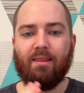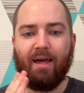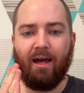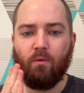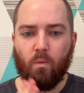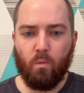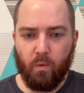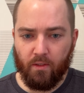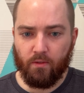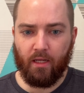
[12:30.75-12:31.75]
that
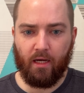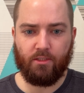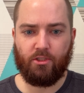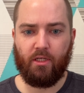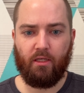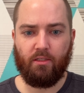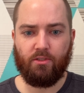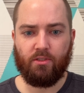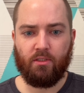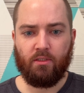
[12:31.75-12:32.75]
will not
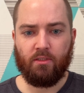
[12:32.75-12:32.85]
change.